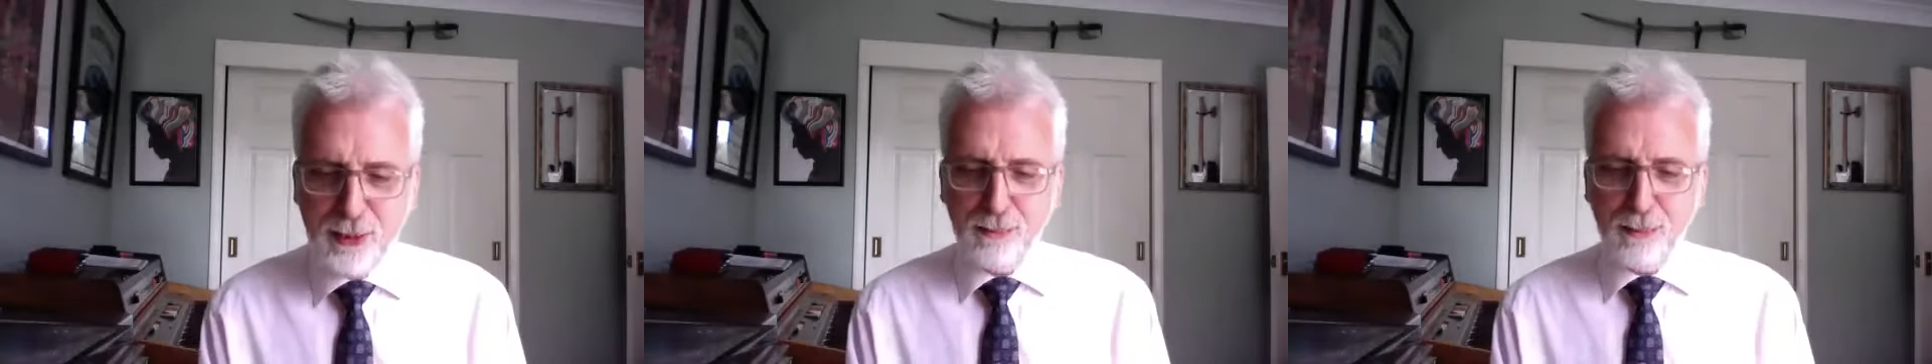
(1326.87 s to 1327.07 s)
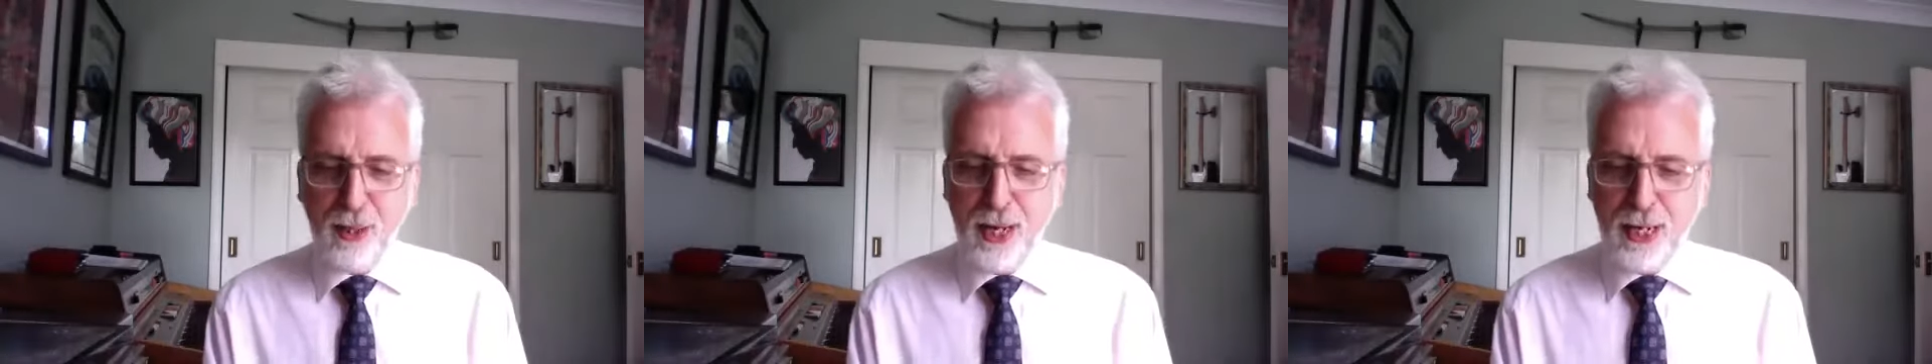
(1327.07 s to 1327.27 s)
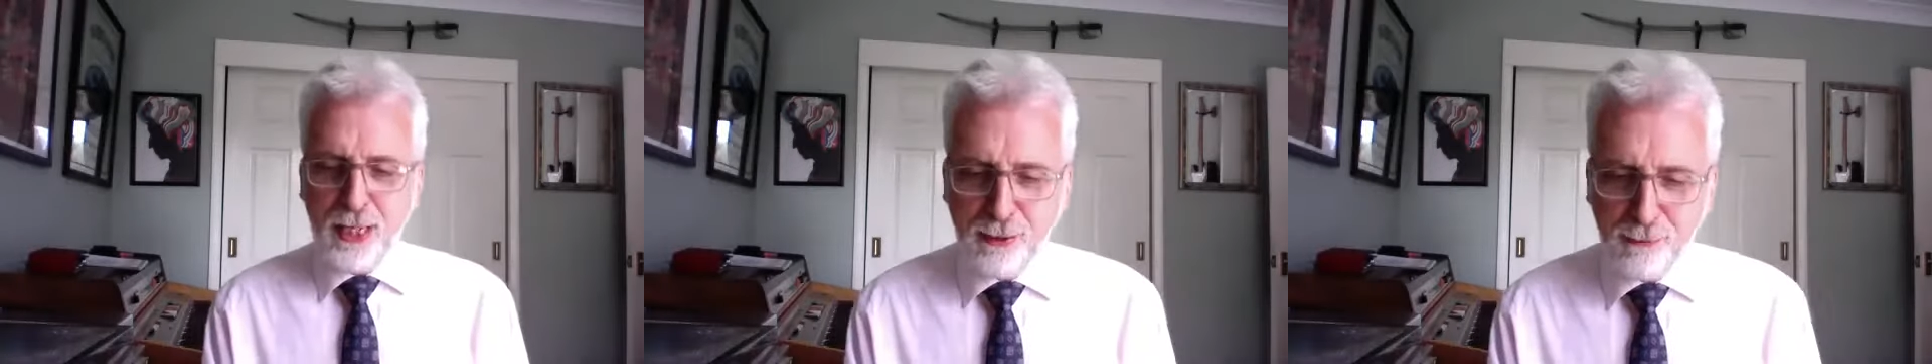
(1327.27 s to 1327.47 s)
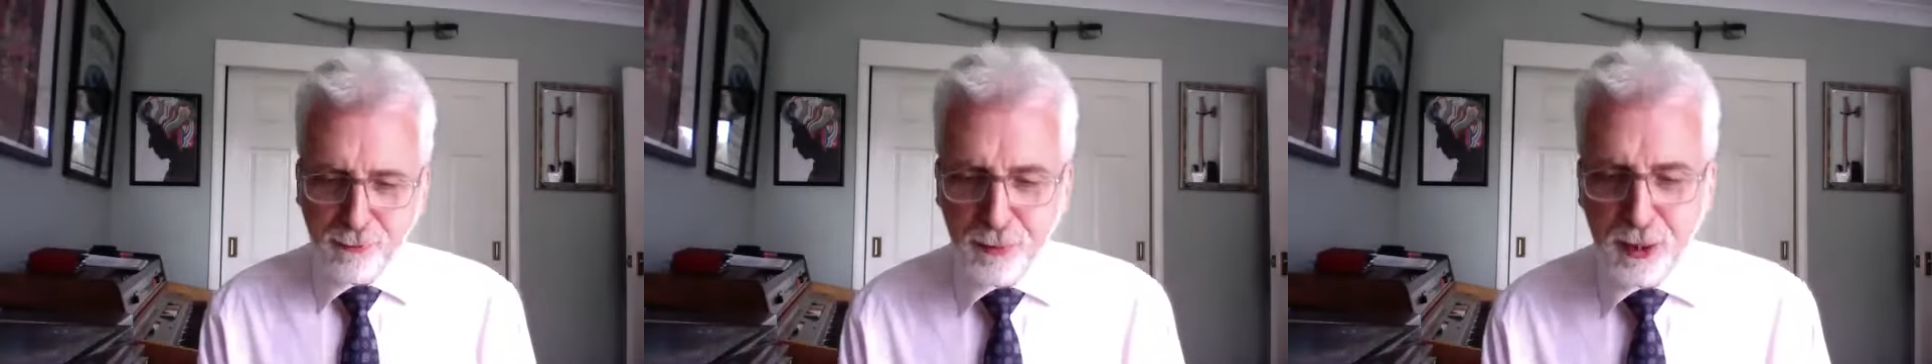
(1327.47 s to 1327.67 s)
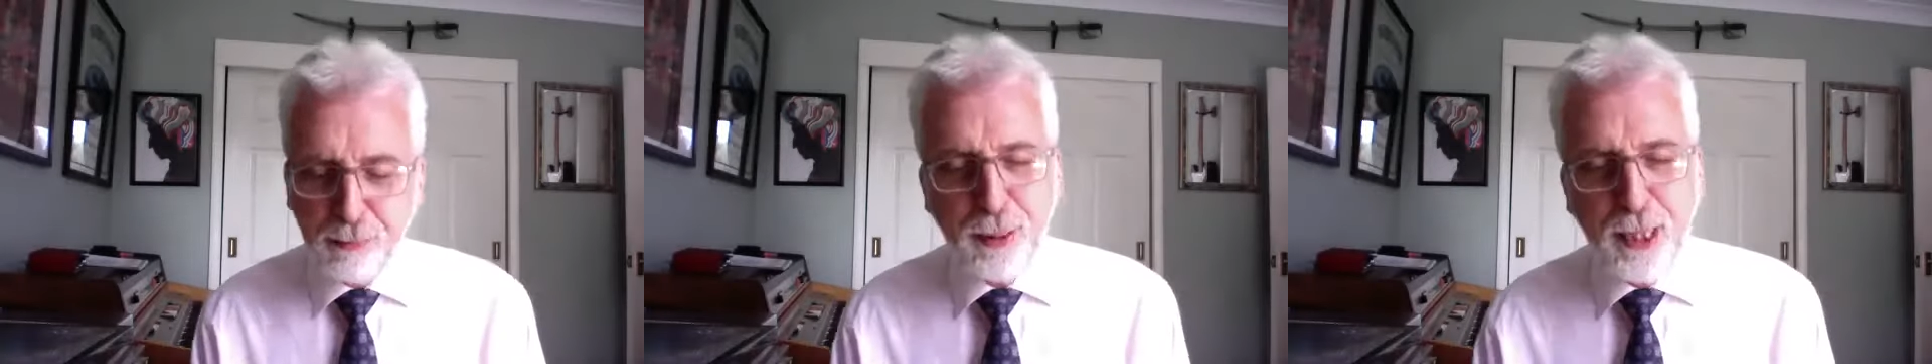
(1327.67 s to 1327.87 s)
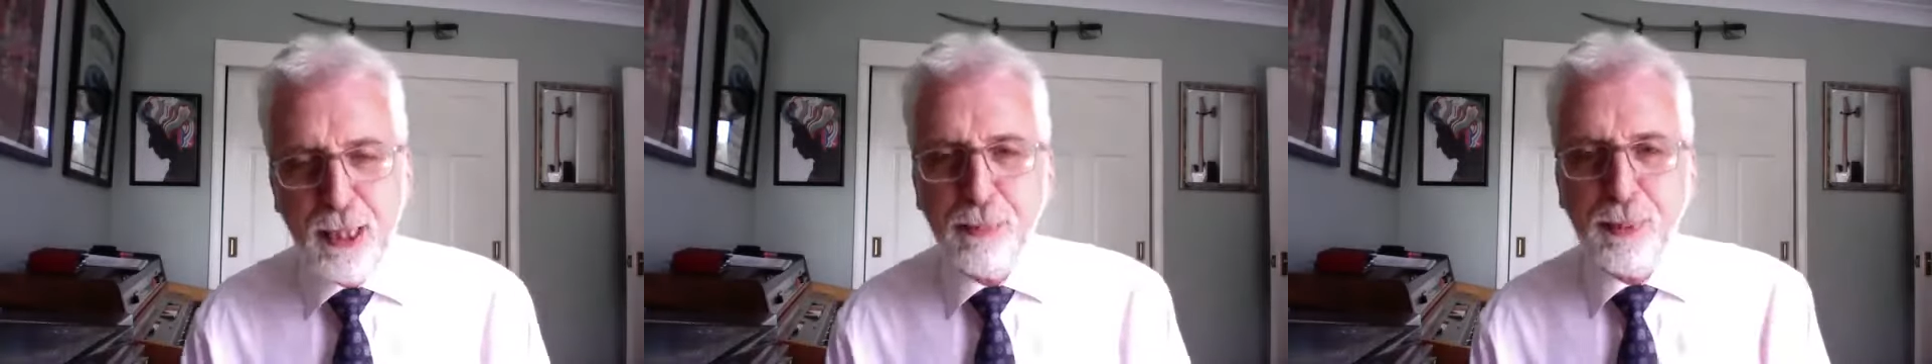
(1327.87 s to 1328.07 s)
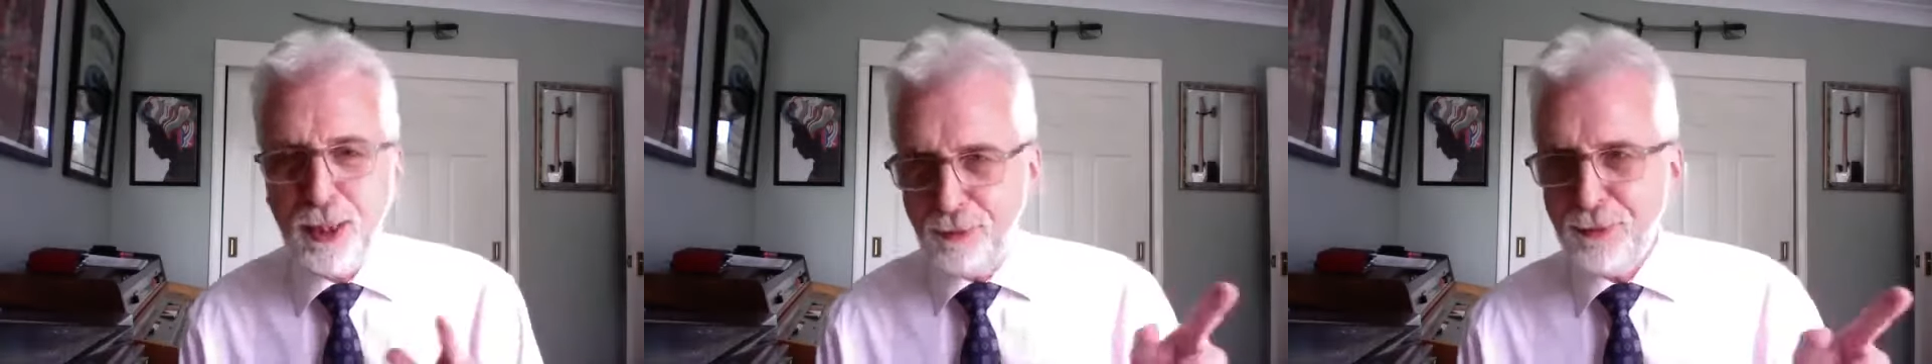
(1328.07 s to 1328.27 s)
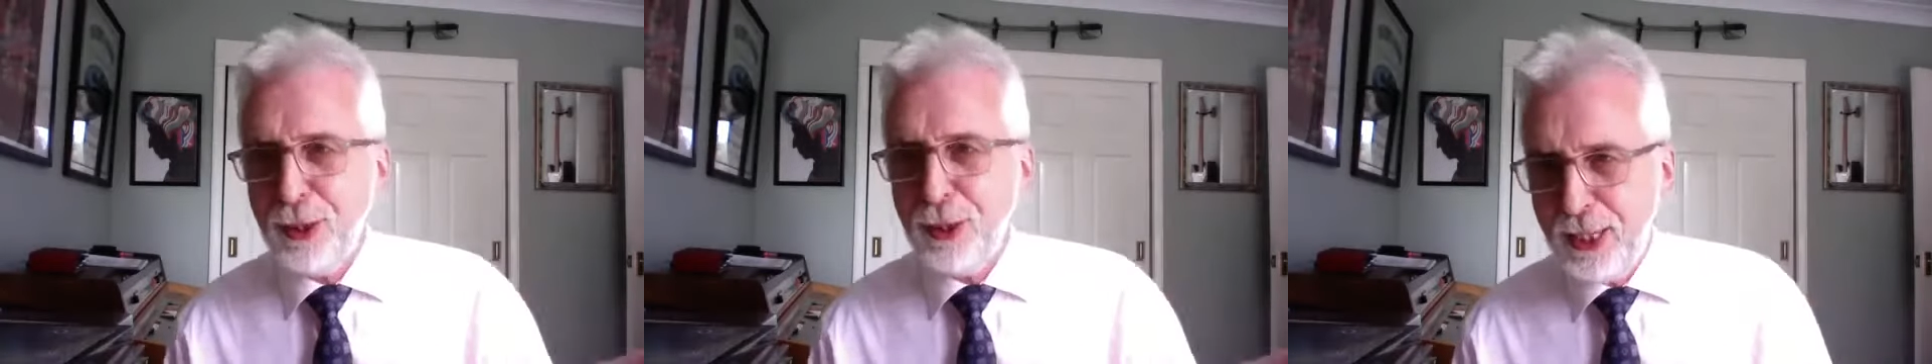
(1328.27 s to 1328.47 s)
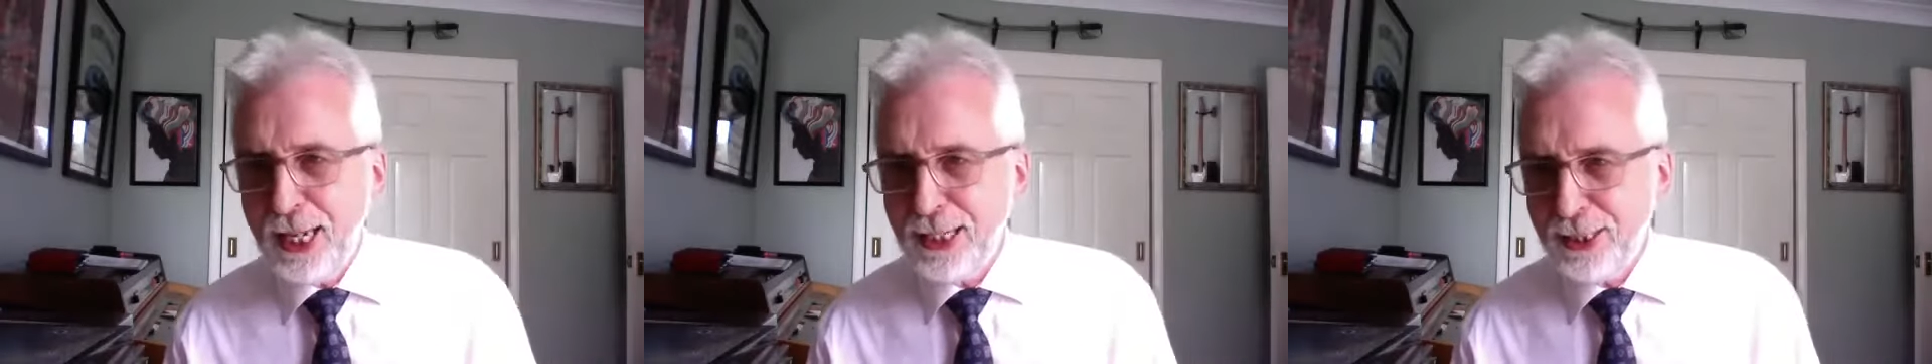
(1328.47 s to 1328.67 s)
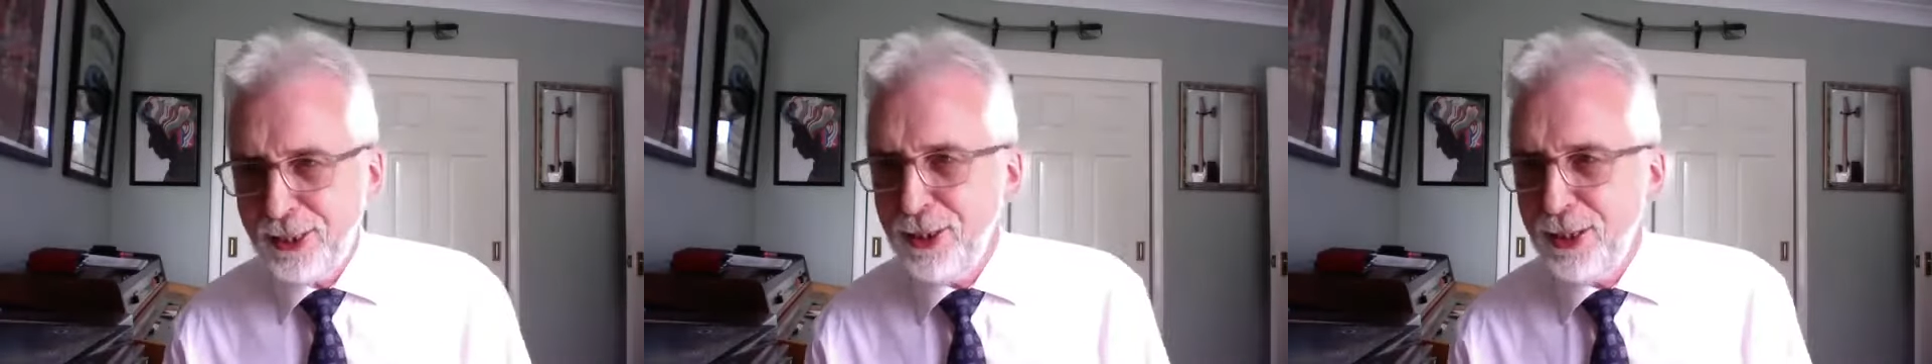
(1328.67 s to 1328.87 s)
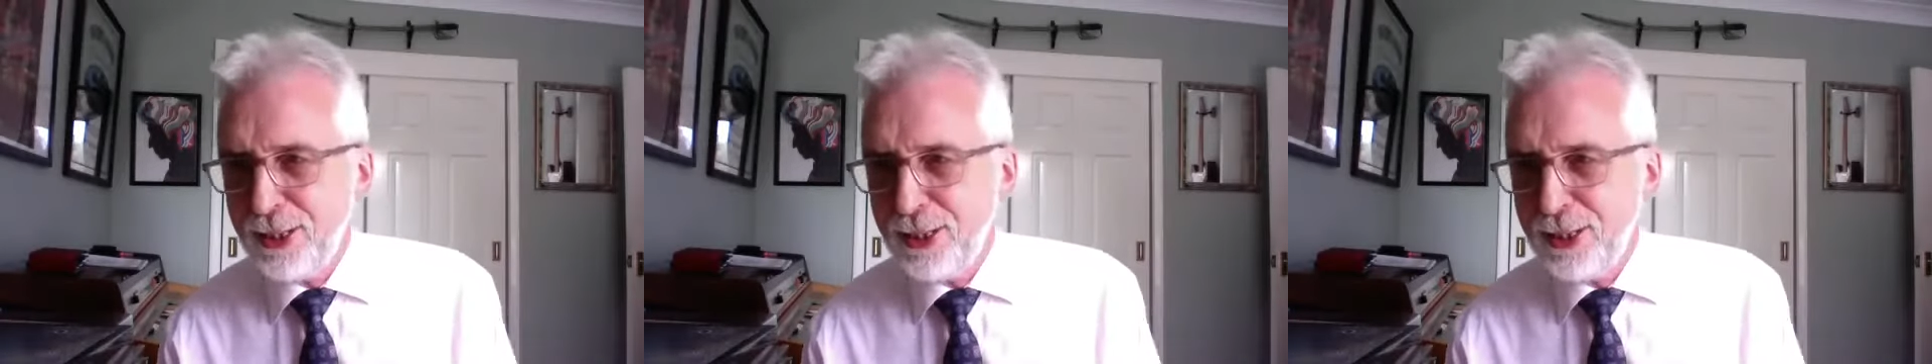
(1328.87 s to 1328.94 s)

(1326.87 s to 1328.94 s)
buying it from the people of the land,